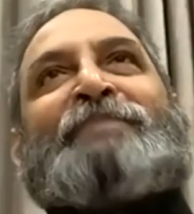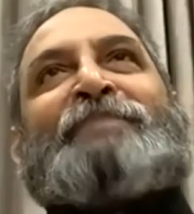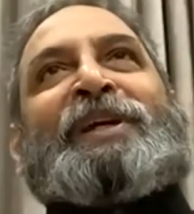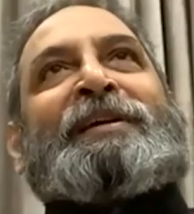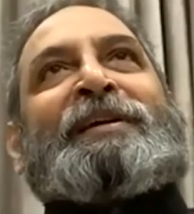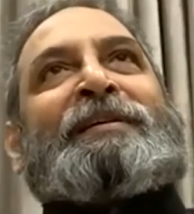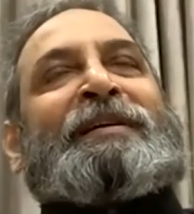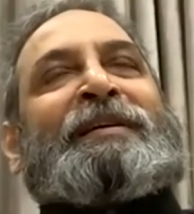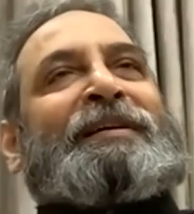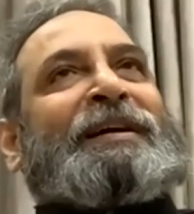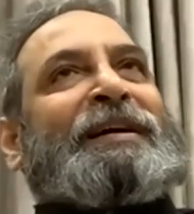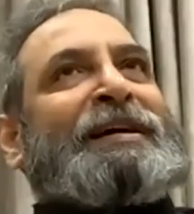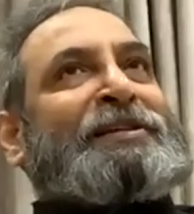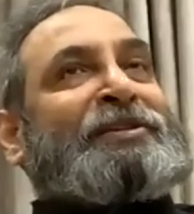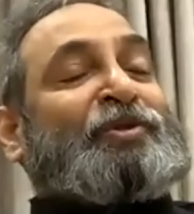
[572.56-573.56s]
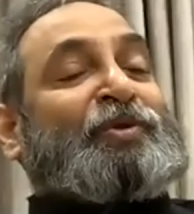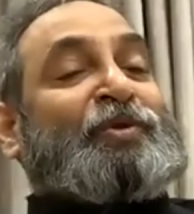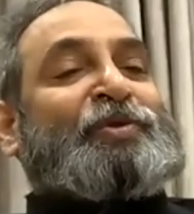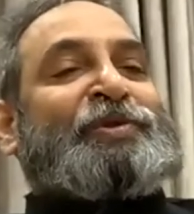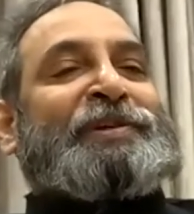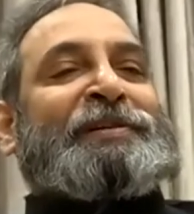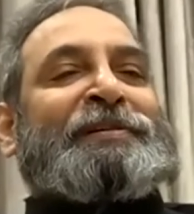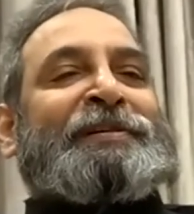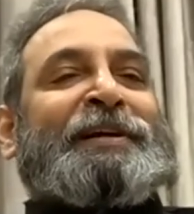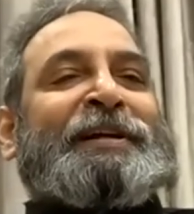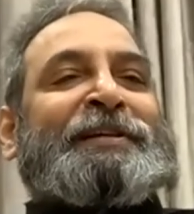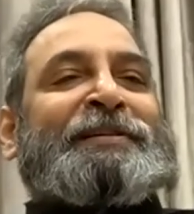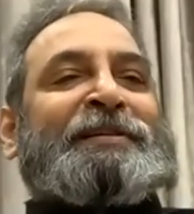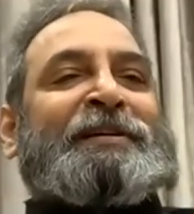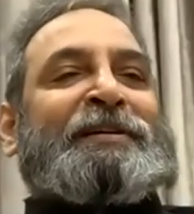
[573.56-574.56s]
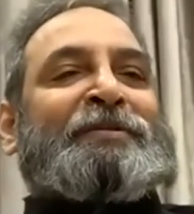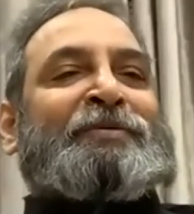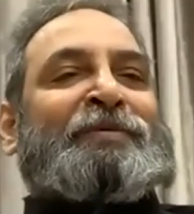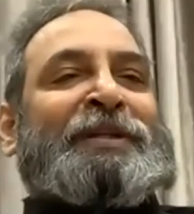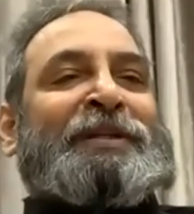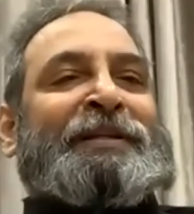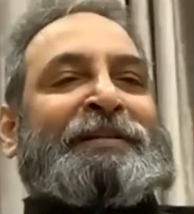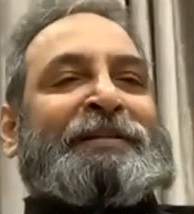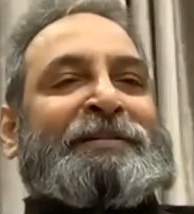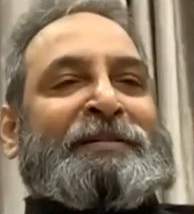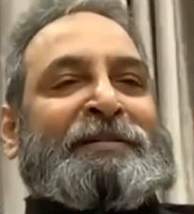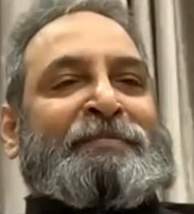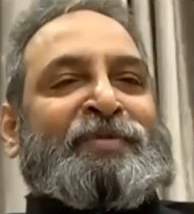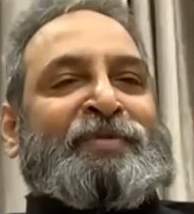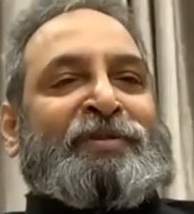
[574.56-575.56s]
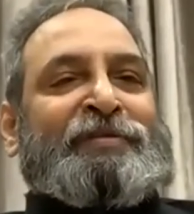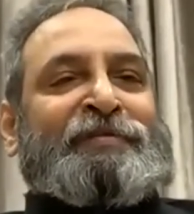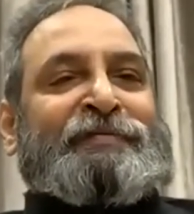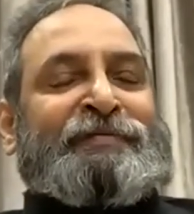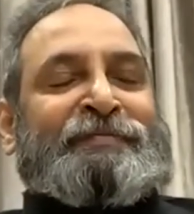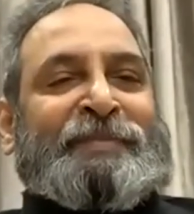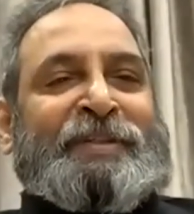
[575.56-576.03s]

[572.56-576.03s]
being asocial right now, and in terms of